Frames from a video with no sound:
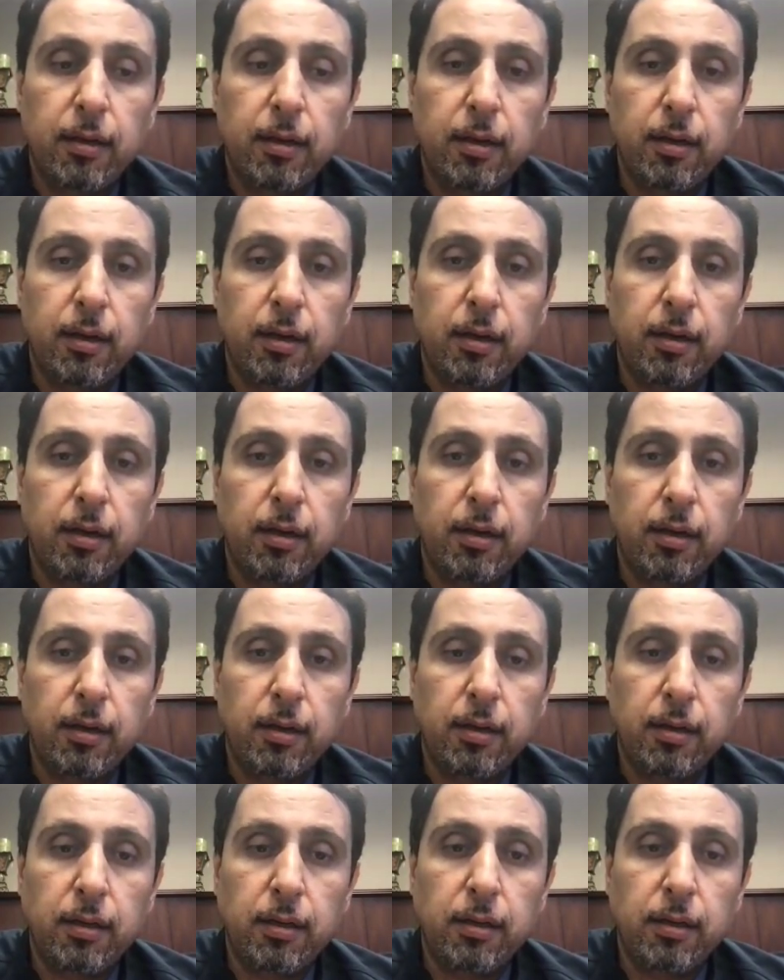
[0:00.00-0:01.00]

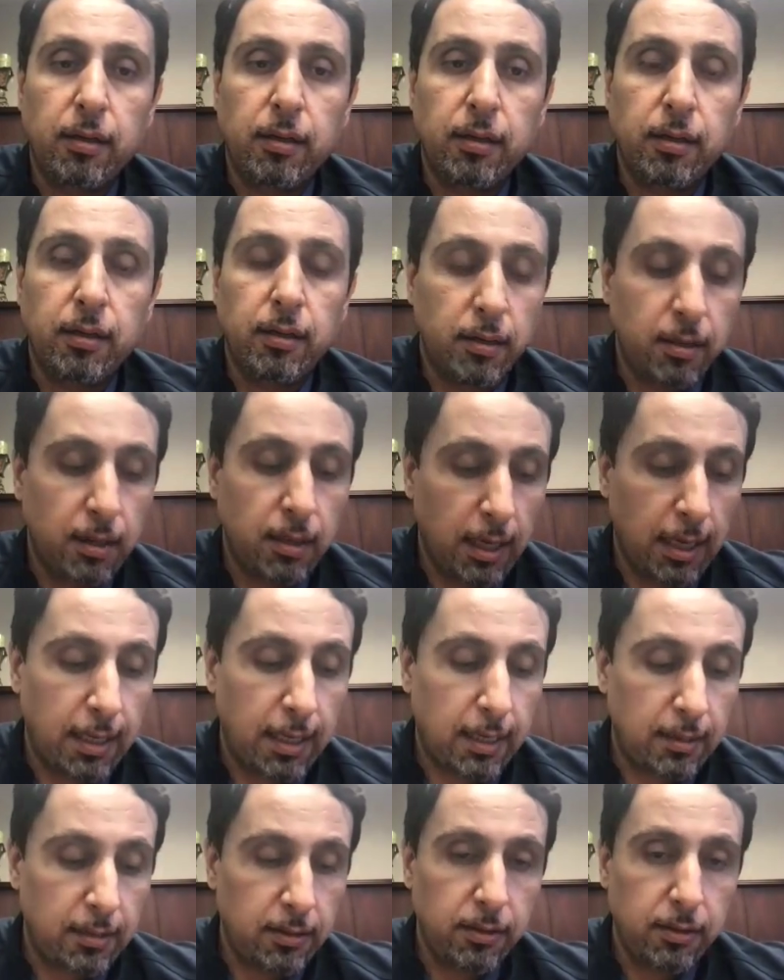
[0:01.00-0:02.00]

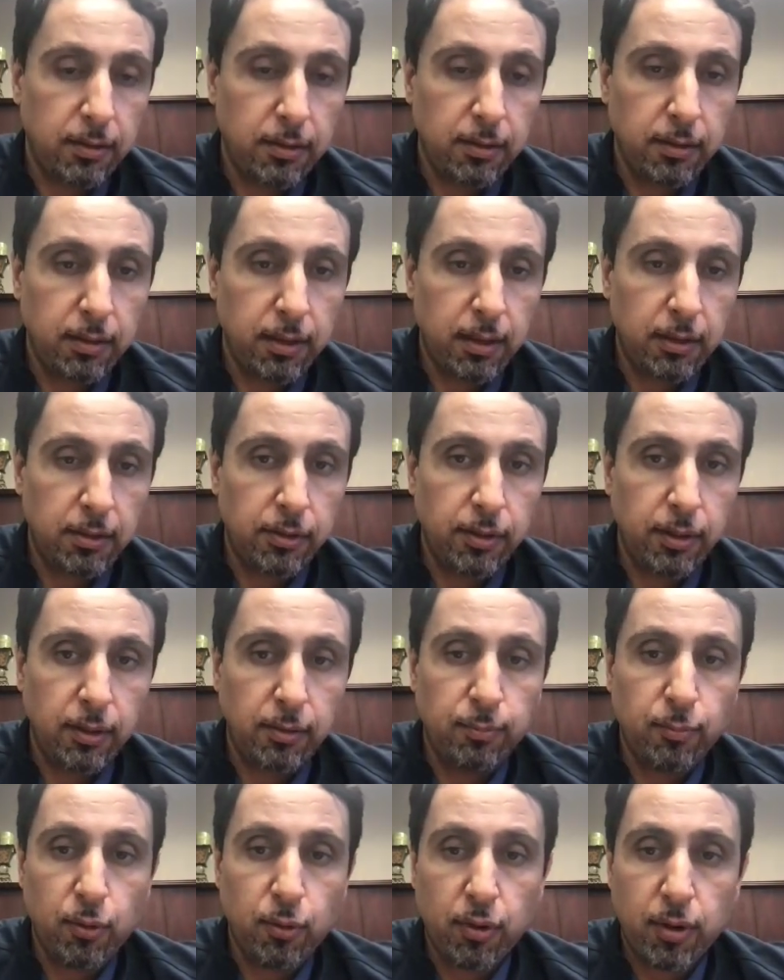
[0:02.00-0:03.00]
and read
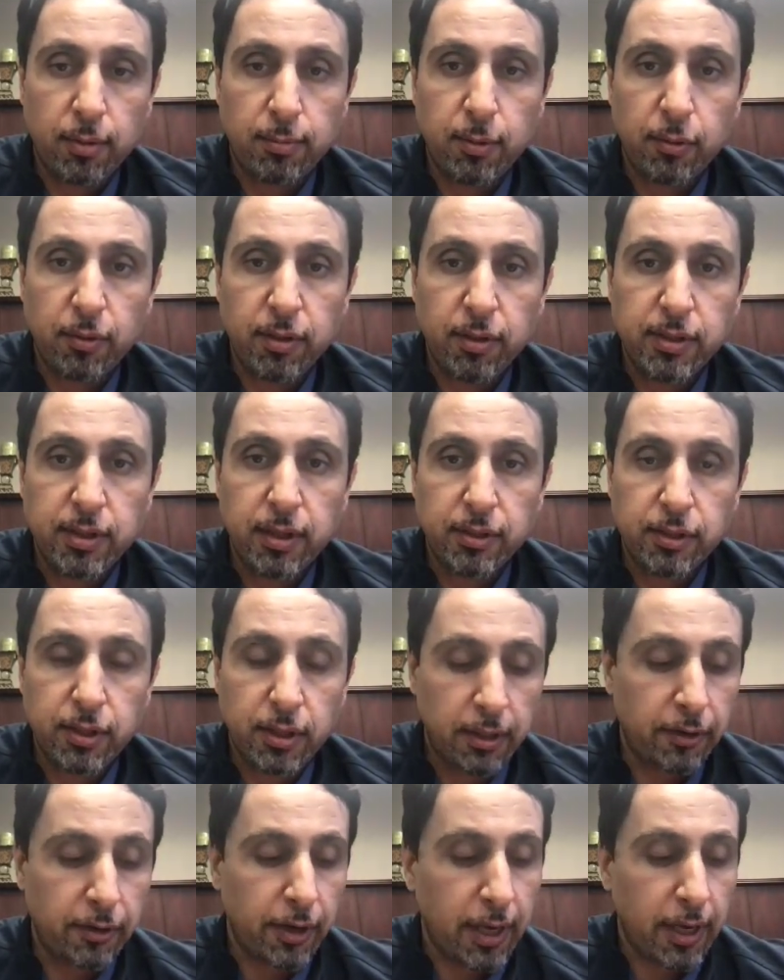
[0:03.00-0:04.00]
more about this lecture.
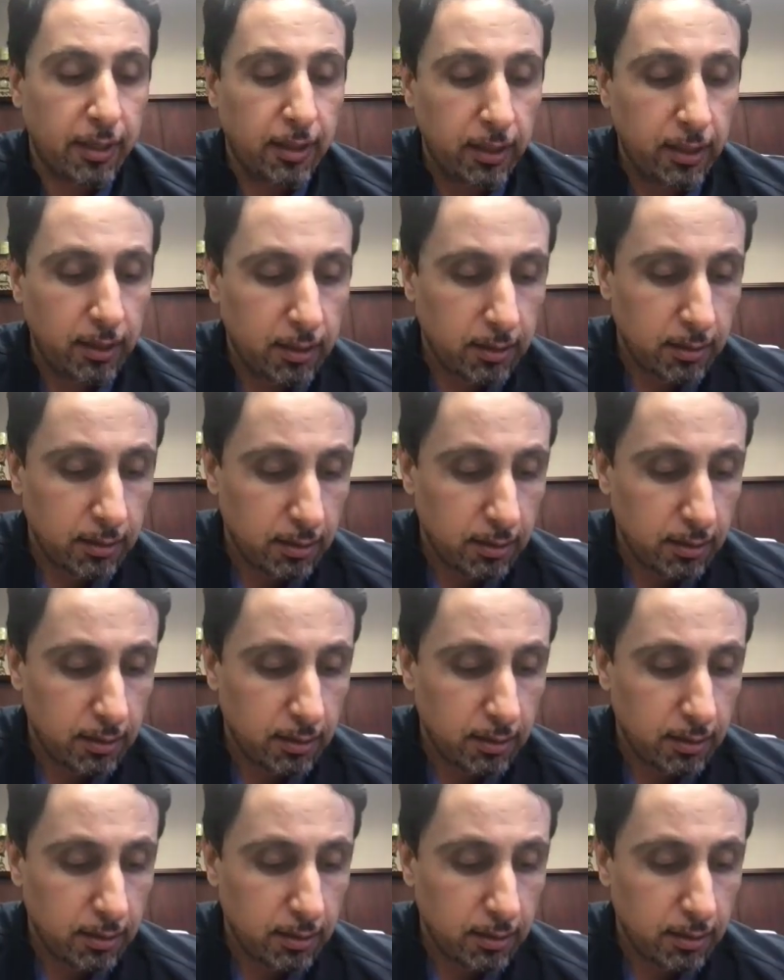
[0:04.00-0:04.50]
Grady,